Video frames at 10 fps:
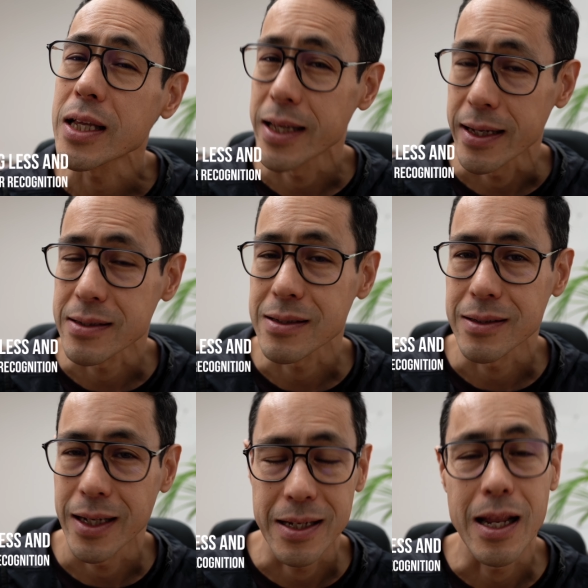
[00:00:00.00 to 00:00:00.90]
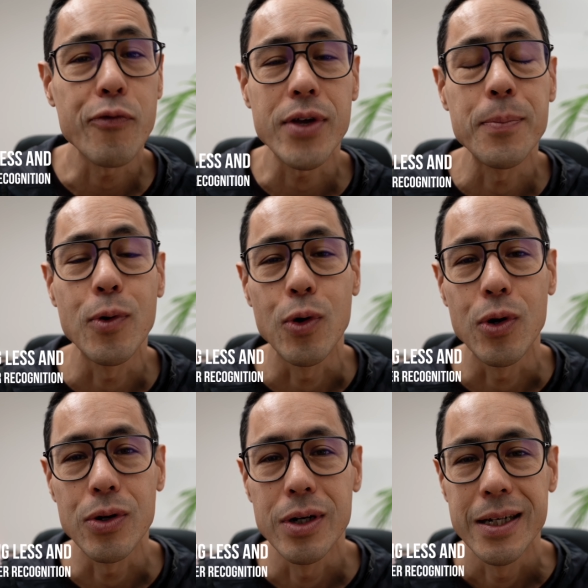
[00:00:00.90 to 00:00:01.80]
less and nothing
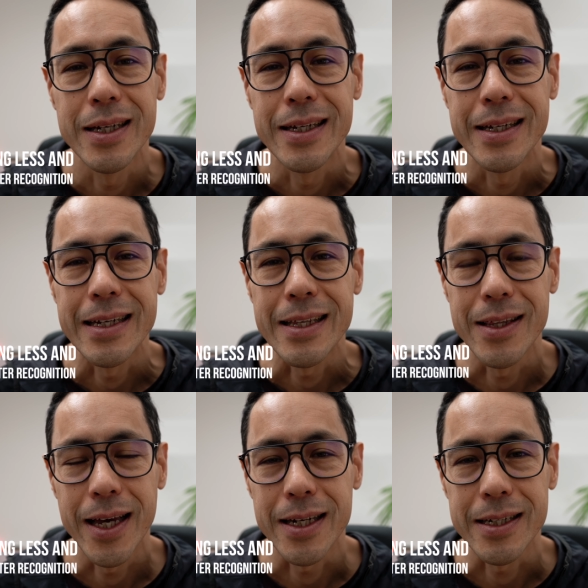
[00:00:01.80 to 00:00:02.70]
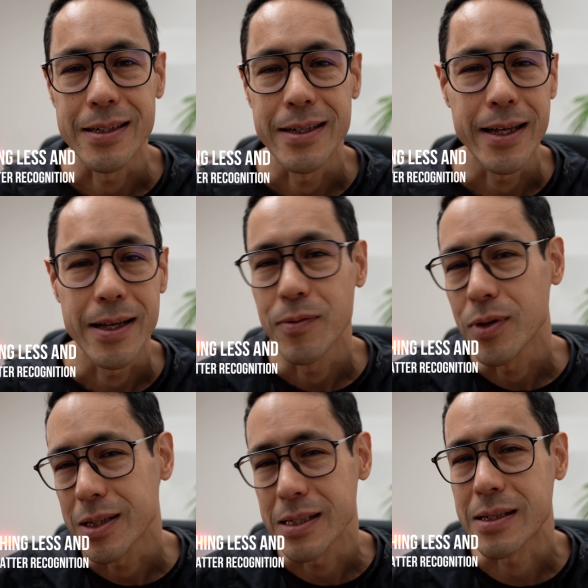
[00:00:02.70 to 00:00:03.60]
more than
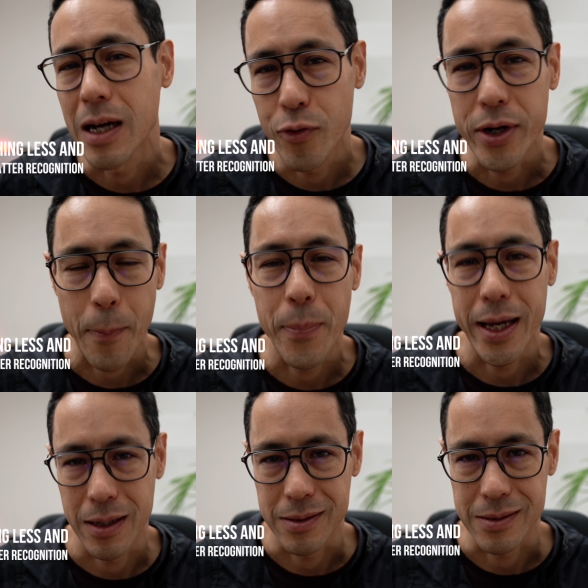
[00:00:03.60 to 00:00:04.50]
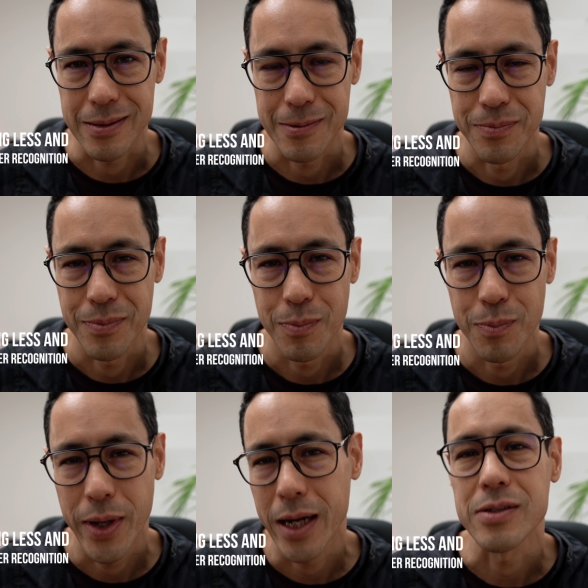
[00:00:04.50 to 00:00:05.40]
discovering patterns
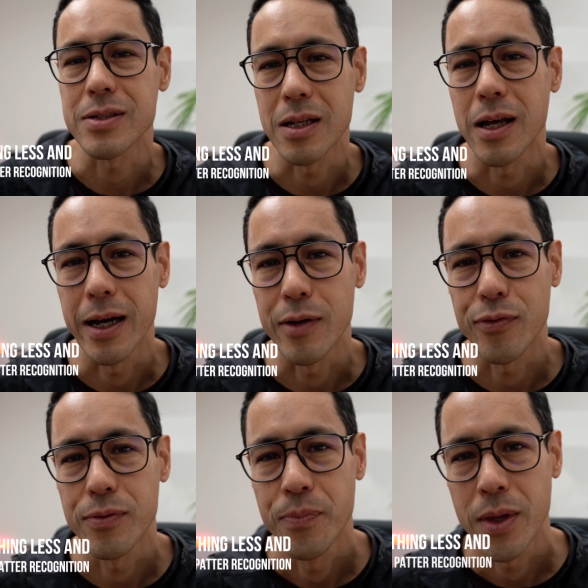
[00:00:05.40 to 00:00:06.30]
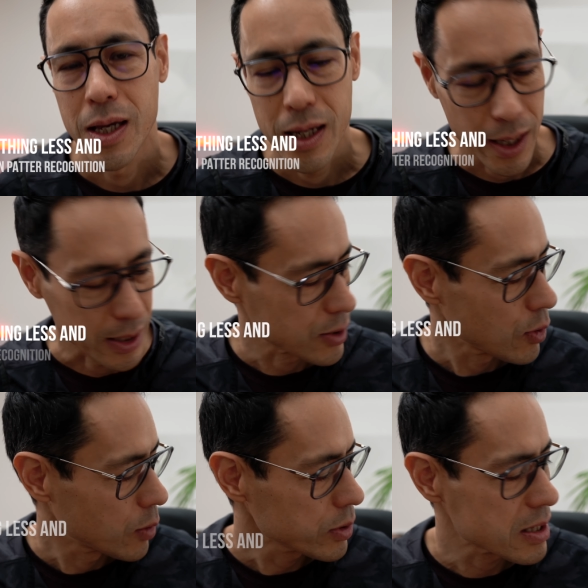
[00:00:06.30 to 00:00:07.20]
in life. And so
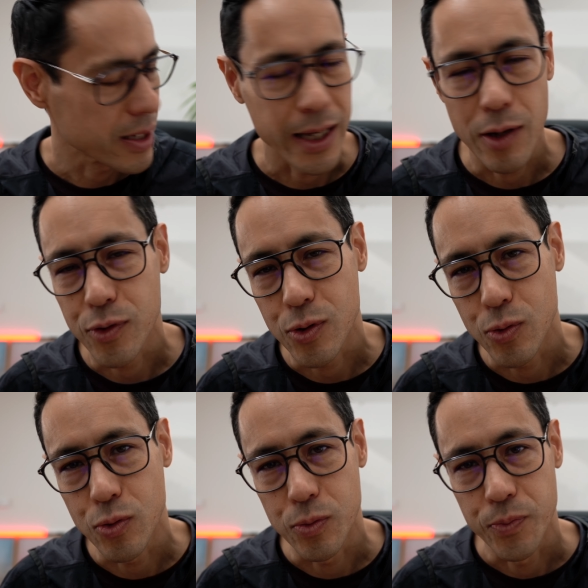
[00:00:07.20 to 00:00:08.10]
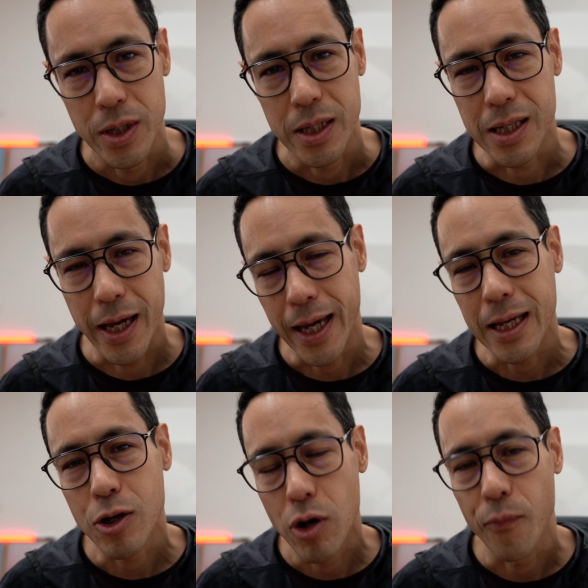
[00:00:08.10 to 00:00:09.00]
I would say, if to
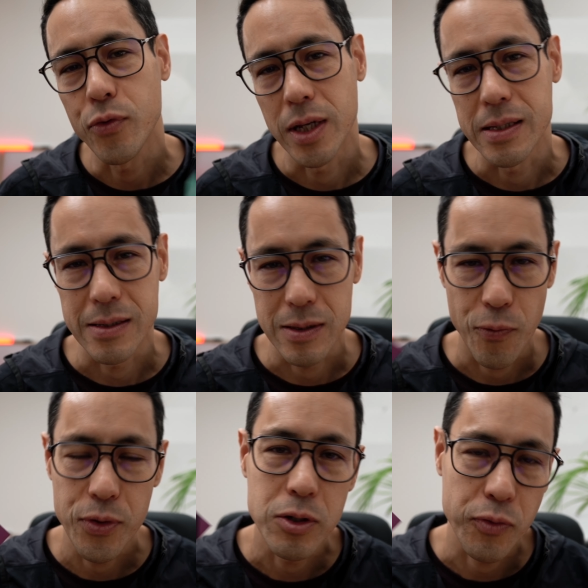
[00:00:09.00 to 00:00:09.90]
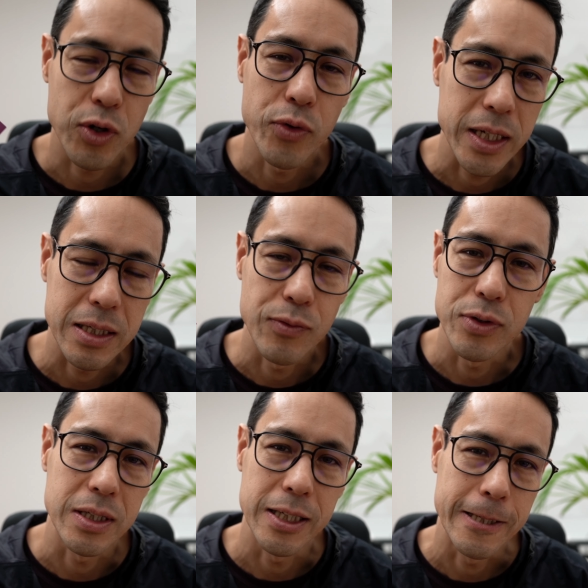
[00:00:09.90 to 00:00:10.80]
gain confidence in the field of
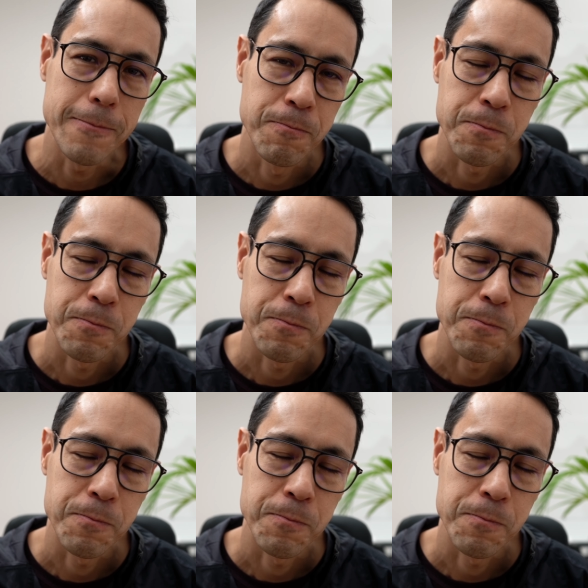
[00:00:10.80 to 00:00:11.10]
creativity,